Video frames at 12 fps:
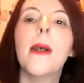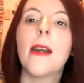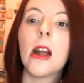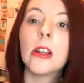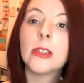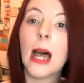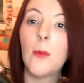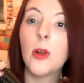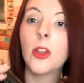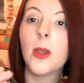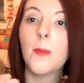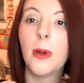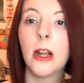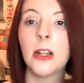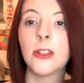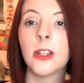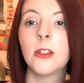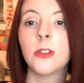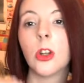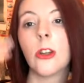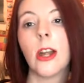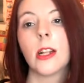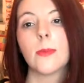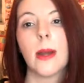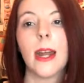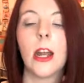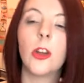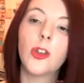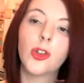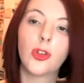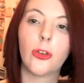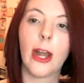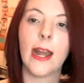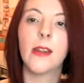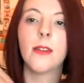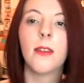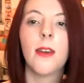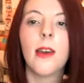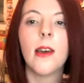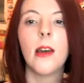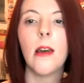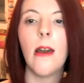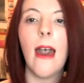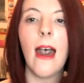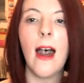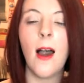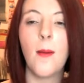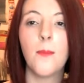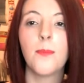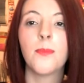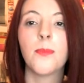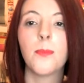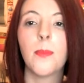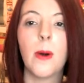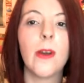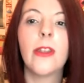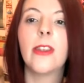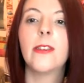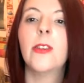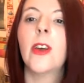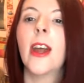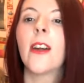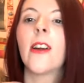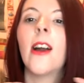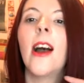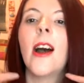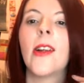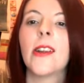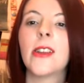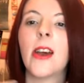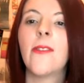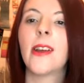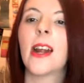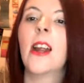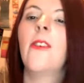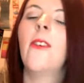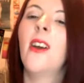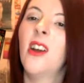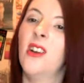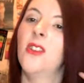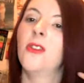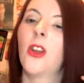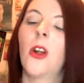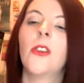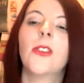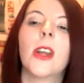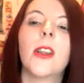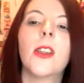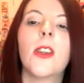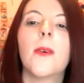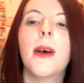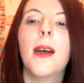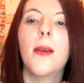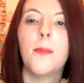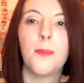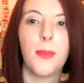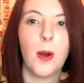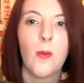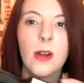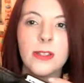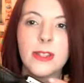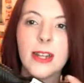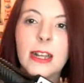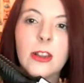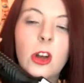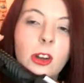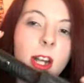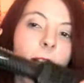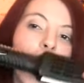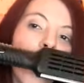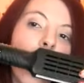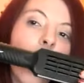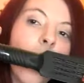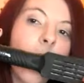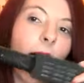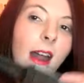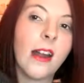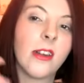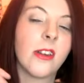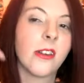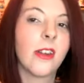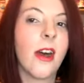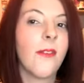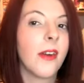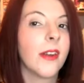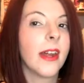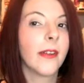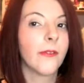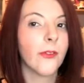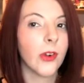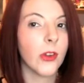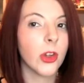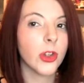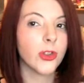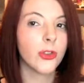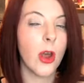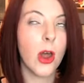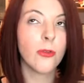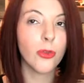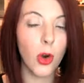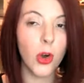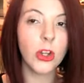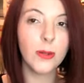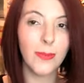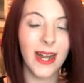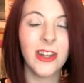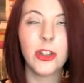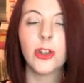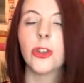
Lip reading: because I'm one of them persons who likes my hair straight. But with this new haircut, I like to have it kind of turned in a little bit. But once I had long hair, I used to just have it like roller pin